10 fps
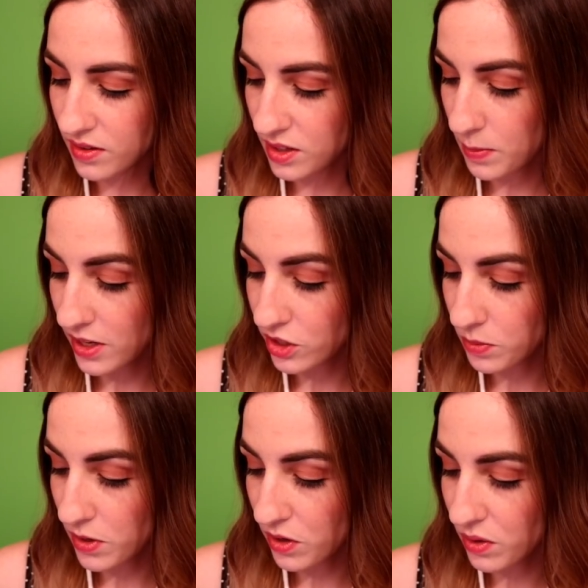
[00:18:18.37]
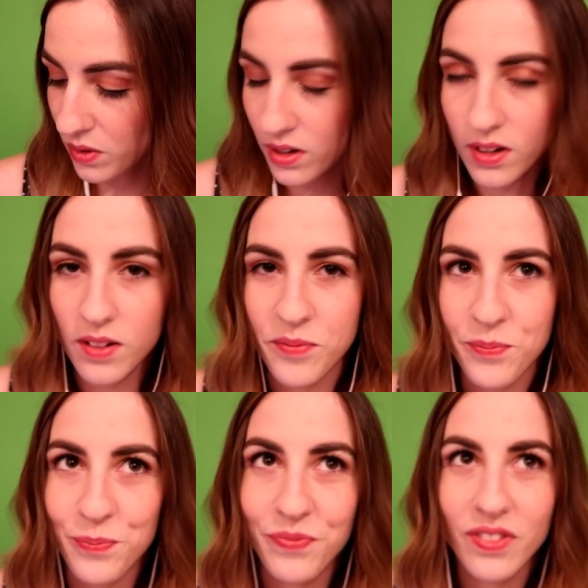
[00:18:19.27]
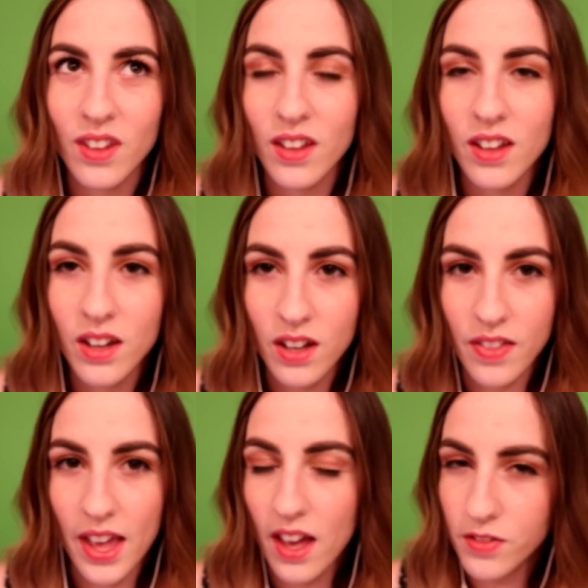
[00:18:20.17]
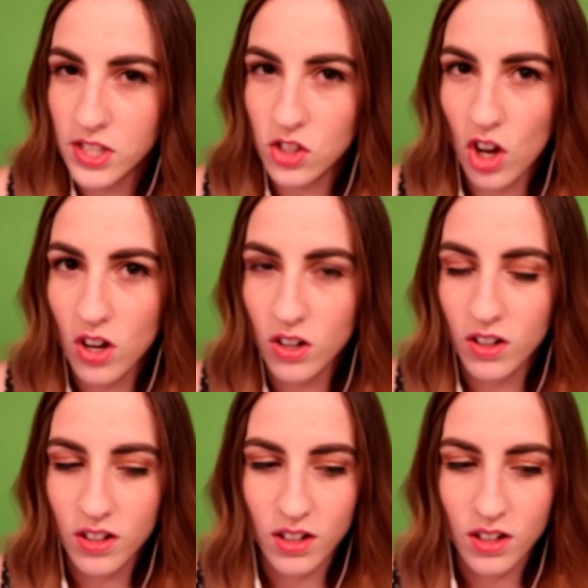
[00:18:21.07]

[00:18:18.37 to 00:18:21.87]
Depeche Mode, they have a song,